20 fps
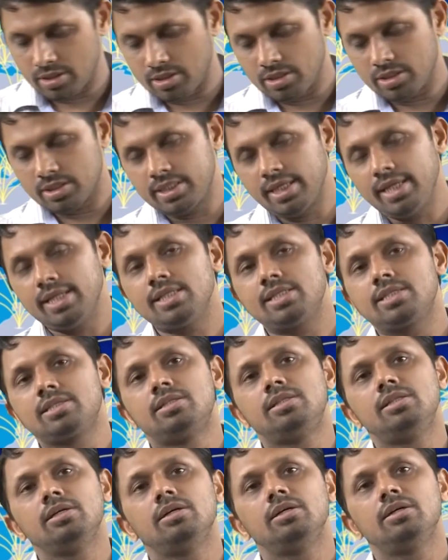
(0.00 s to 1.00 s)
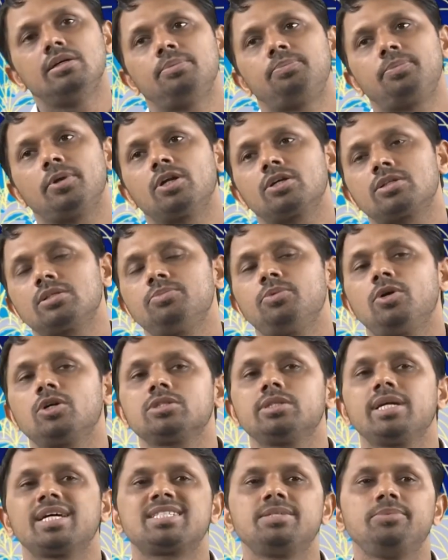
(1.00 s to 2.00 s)
since the production
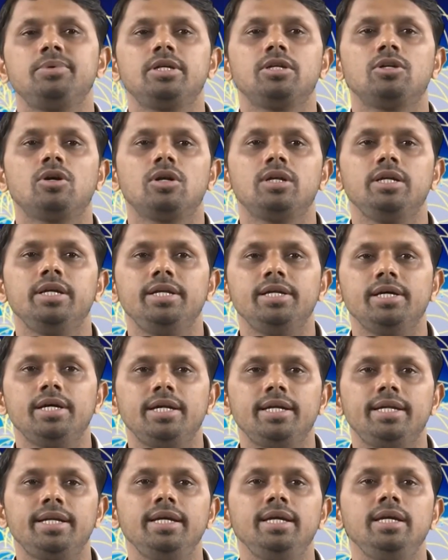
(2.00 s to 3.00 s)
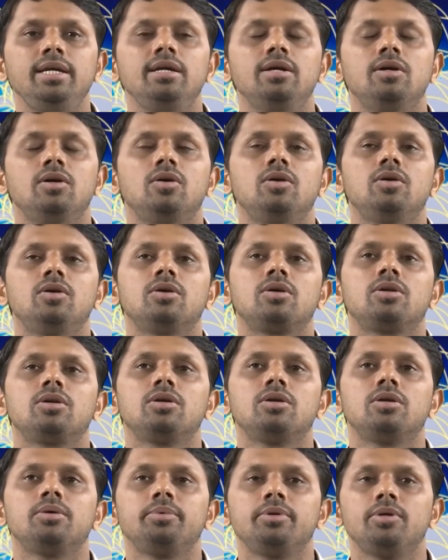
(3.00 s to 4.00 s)
function exhibit non-linearity
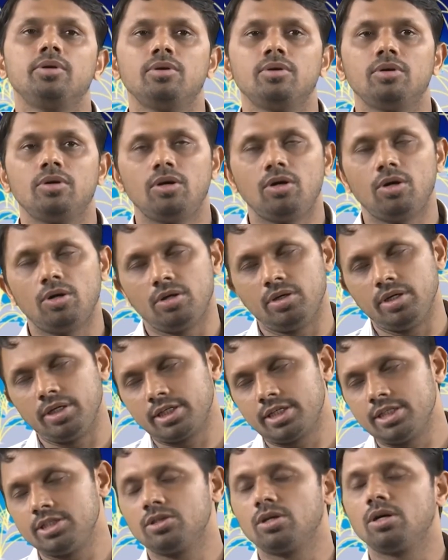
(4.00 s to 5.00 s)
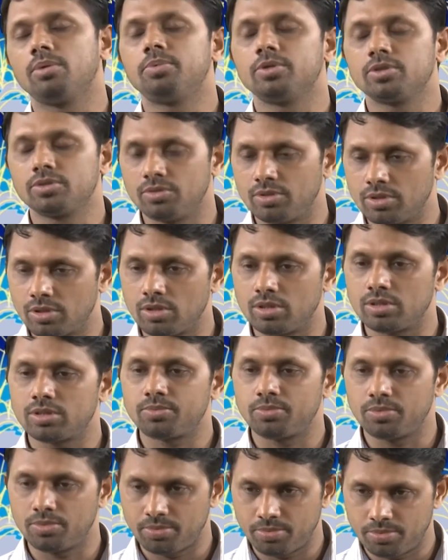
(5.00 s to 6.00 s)
or increasing opportunity cost
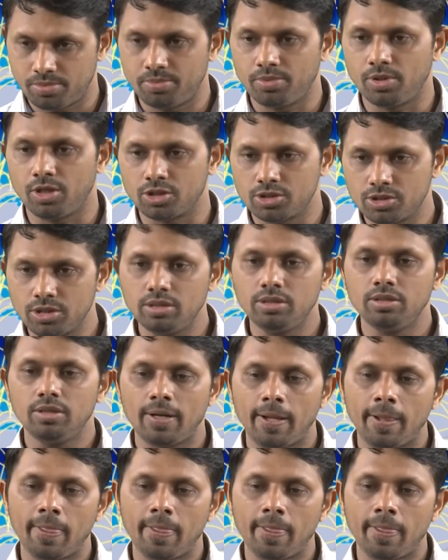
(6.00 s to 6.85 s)
function,